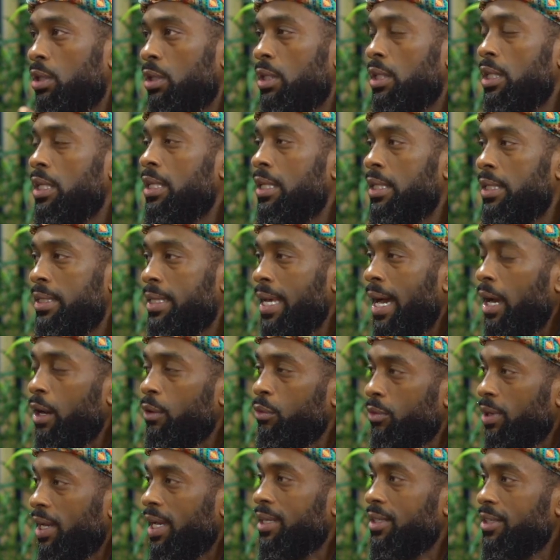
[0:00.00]
the
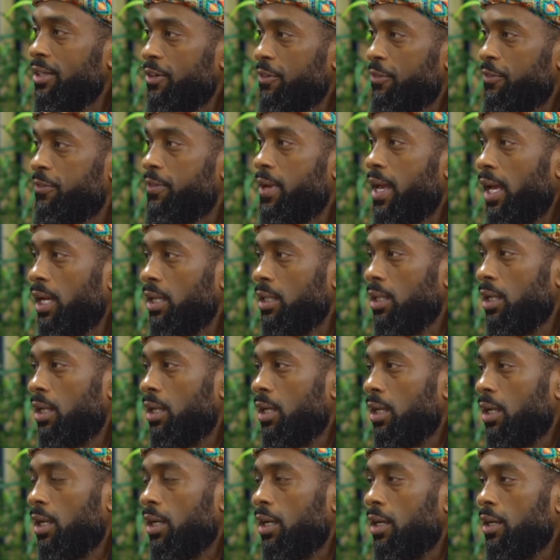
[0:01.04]
direct effect
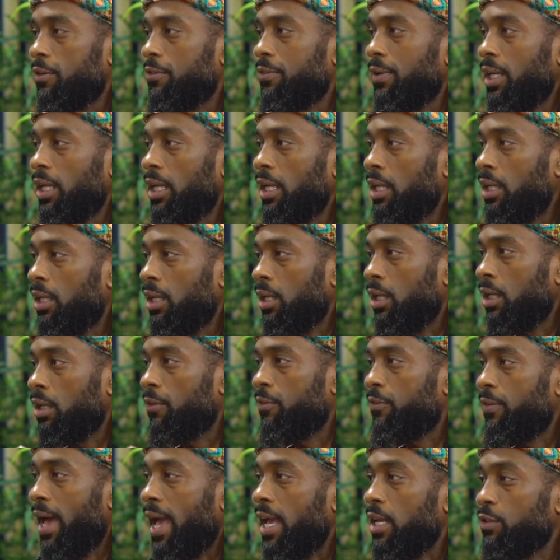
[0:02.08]
of eating
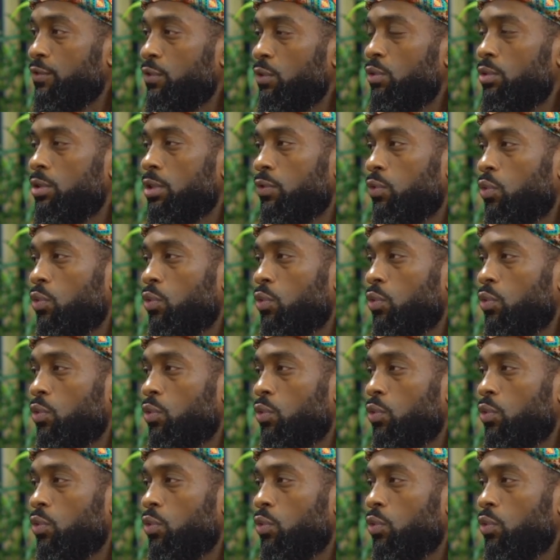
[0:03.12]
fast foods.